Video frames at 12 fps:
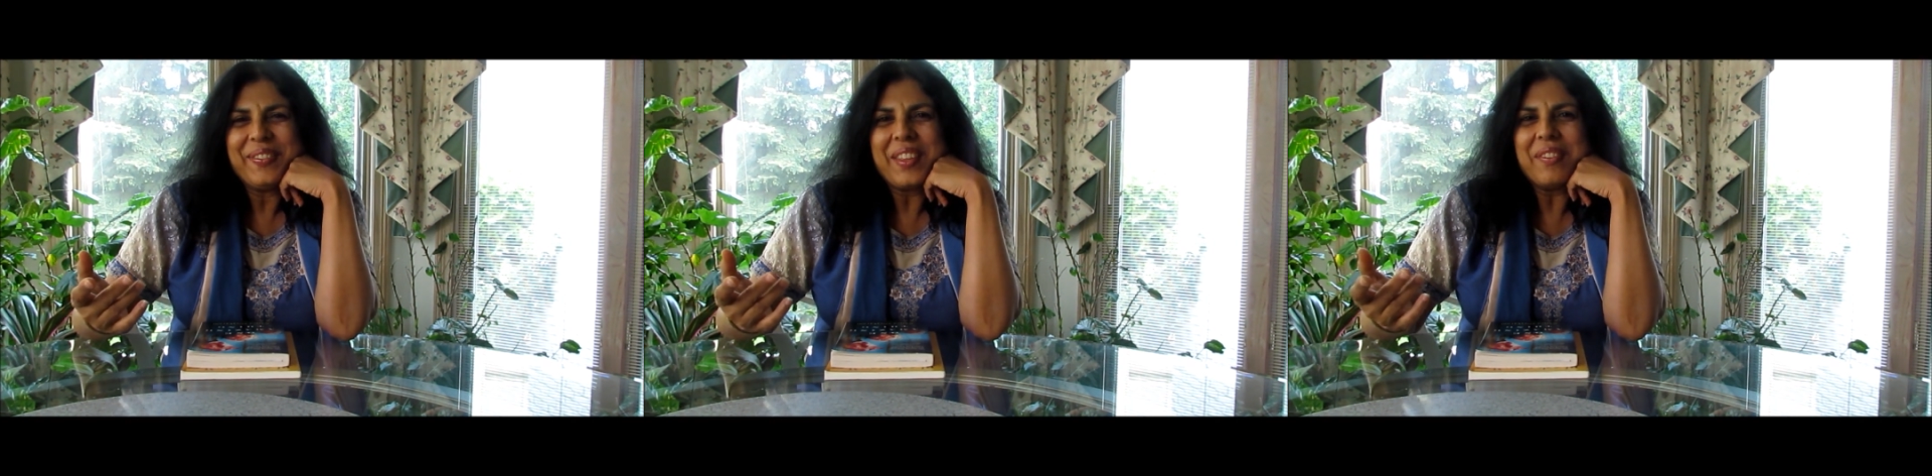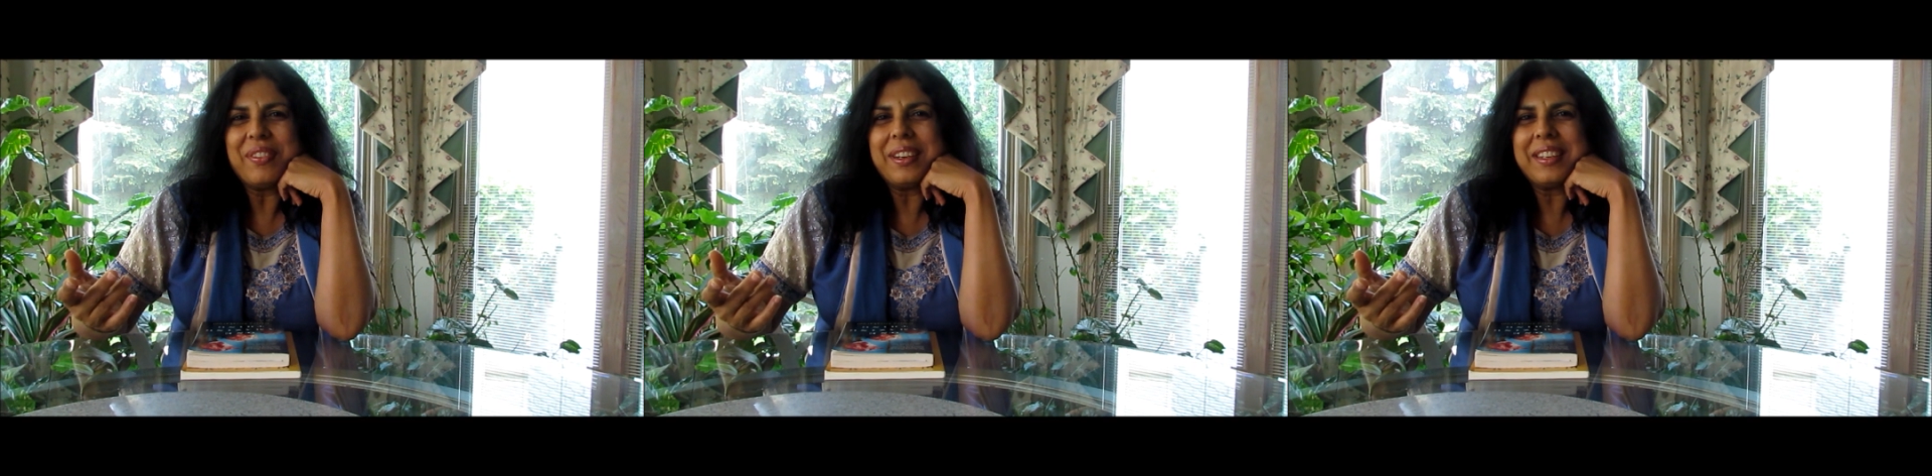
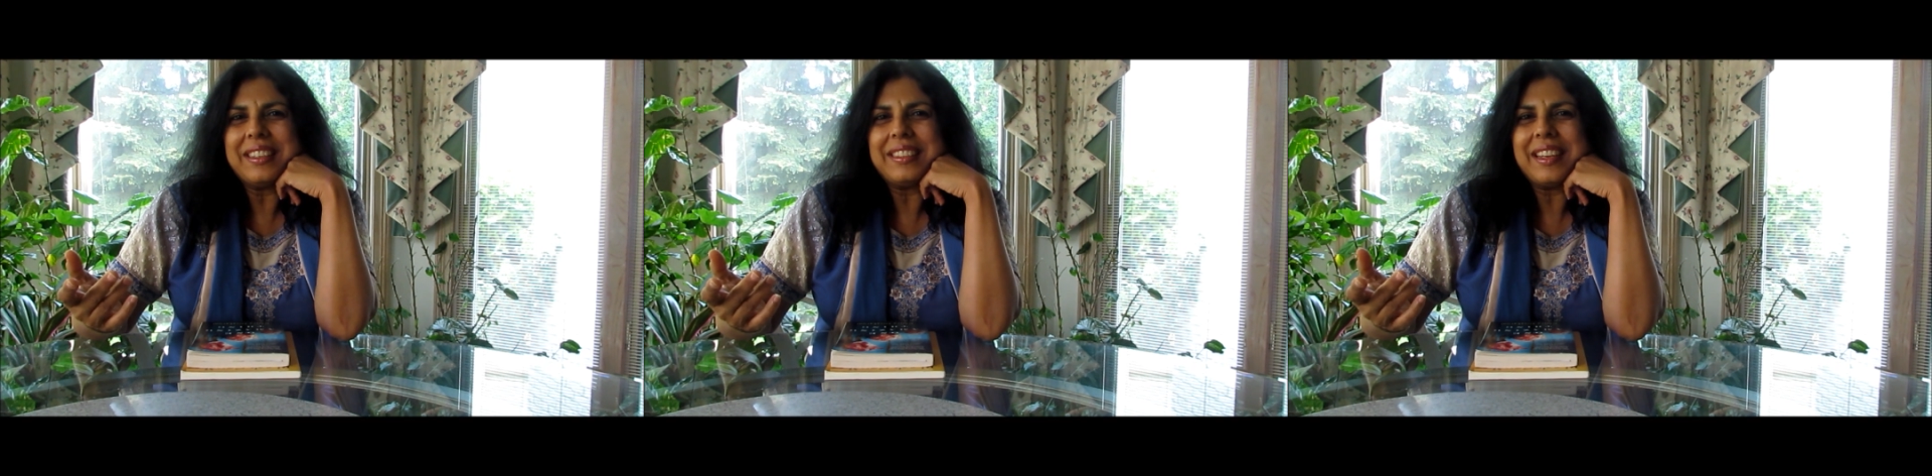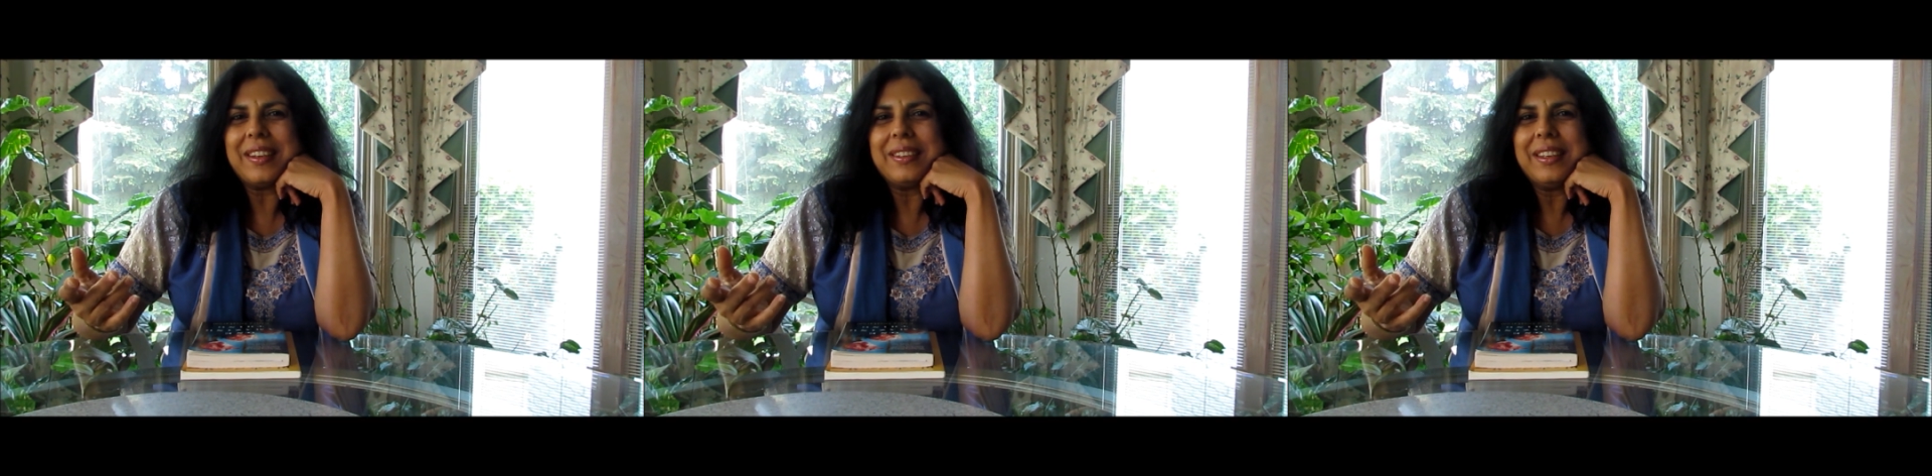I figured it
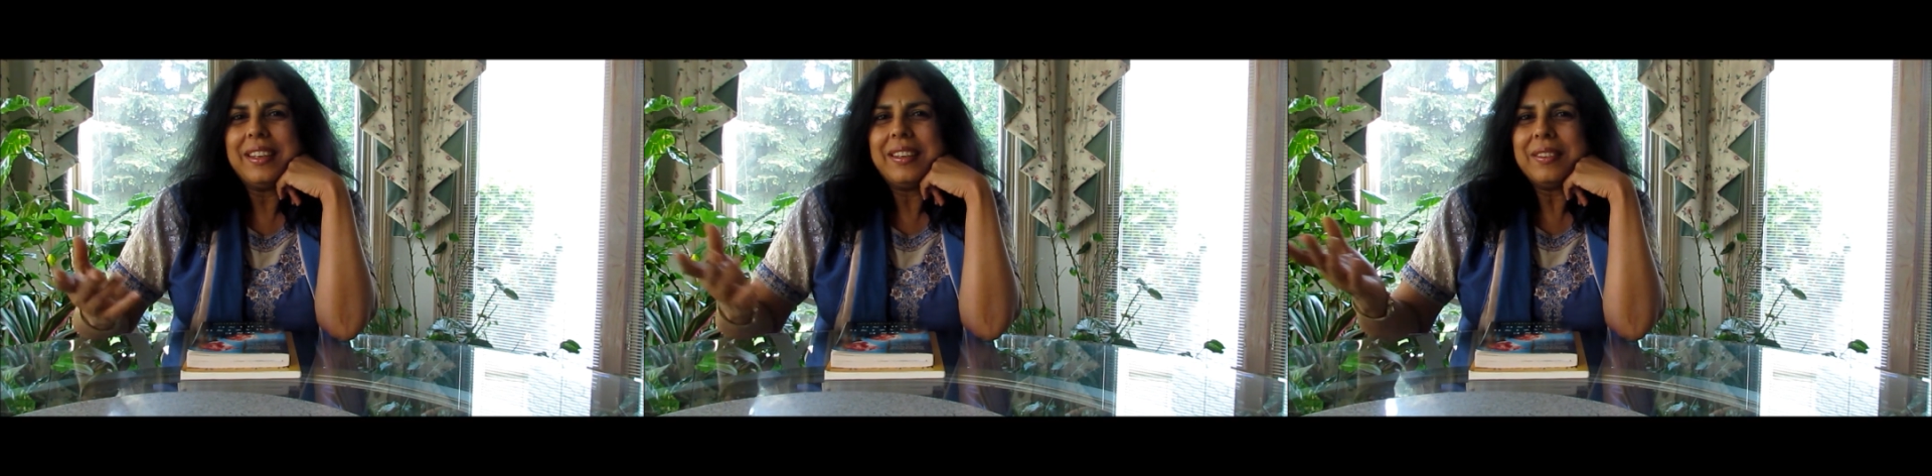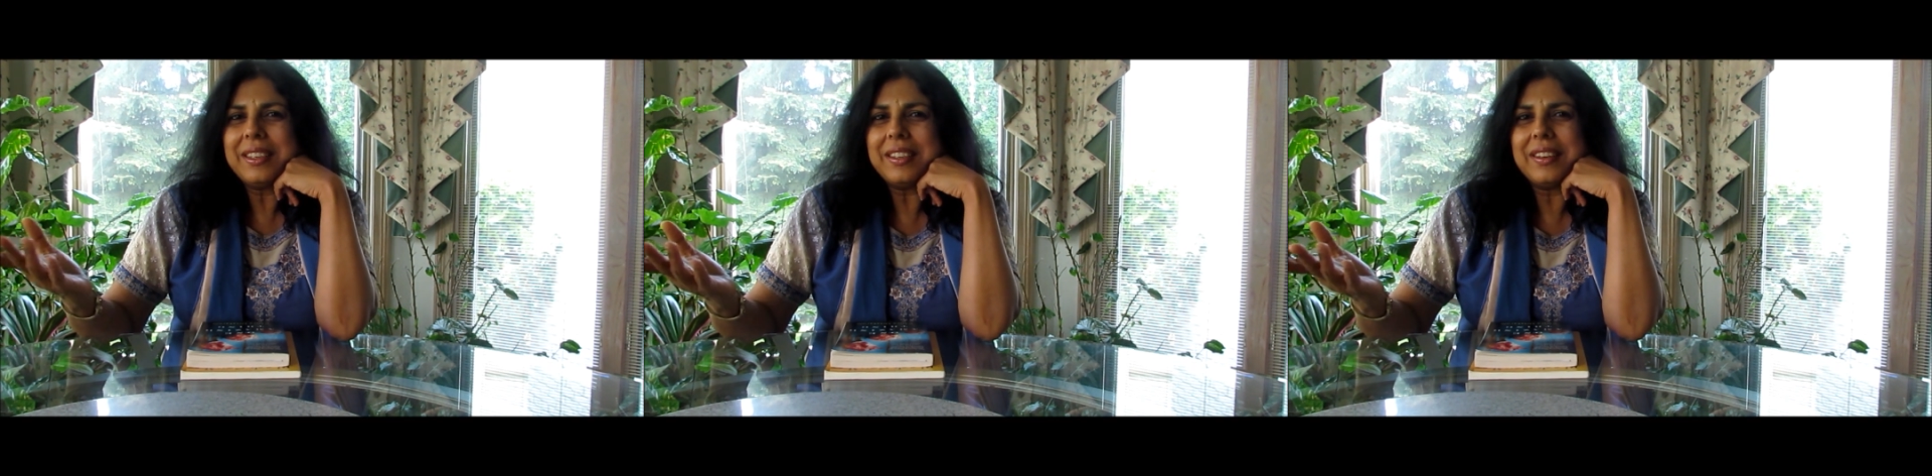out.
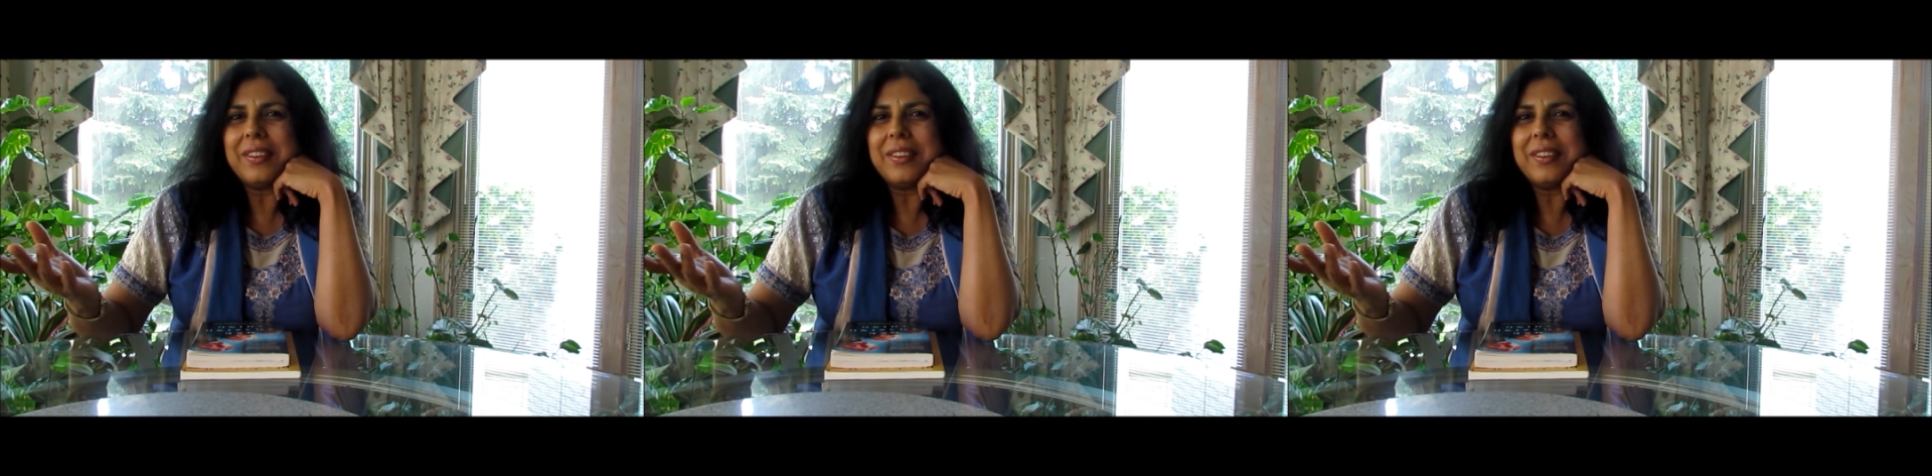But